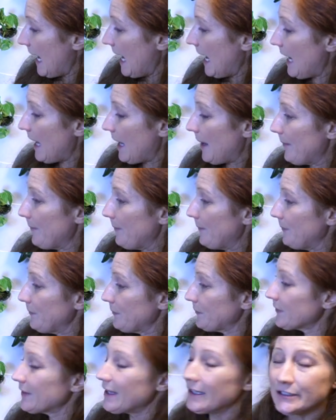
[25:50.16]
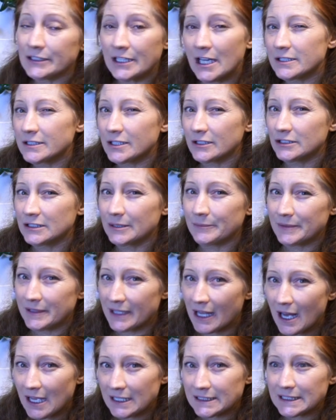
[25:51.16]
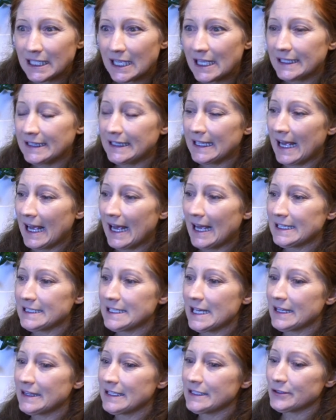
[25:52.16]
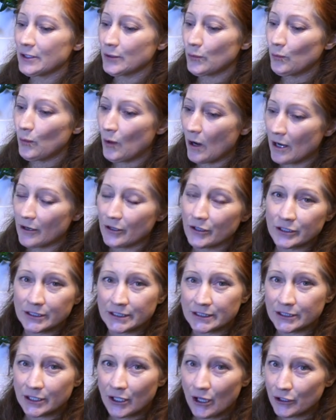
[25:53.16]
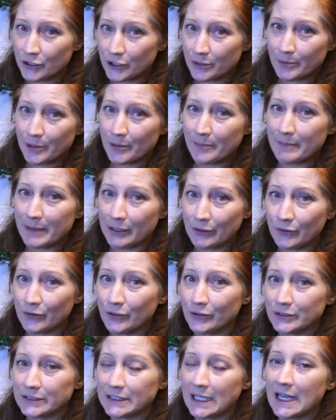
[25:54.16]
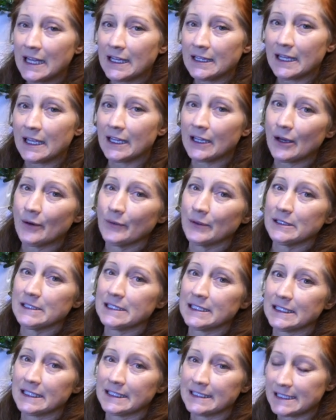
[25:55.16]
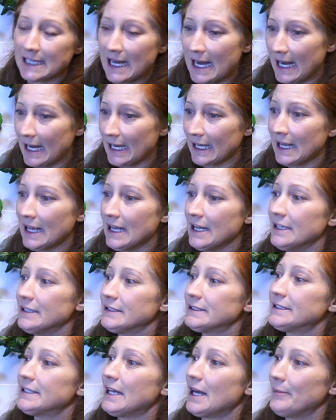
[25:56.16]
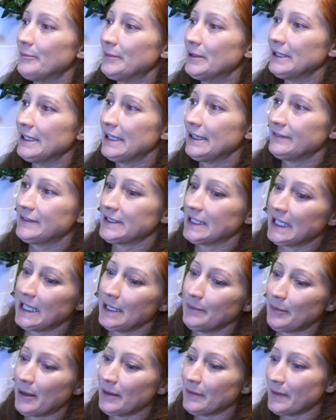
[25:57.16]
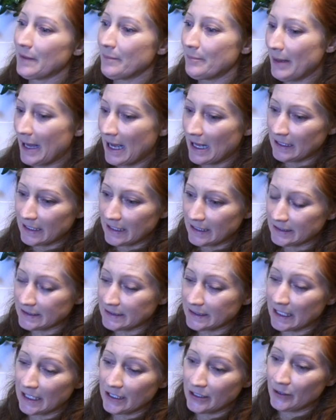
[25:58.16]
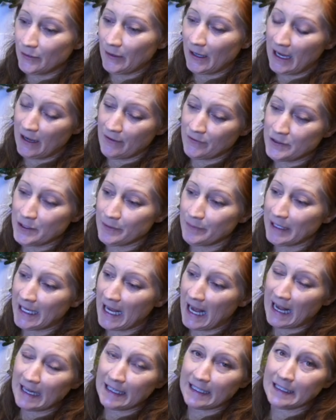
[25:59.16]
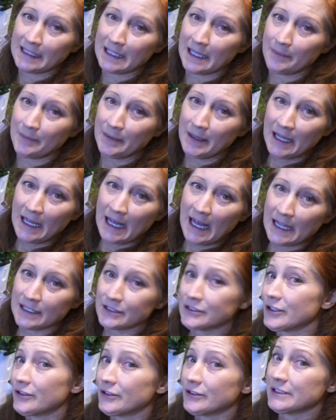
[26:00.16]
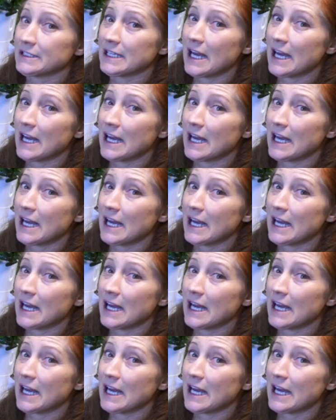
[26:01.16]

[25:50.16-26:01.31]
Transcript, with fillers: Um, there's also some thoughts on that. These are water soluble minerals that go into the tank. Some believe to keep the balance, you have to be adding them at certain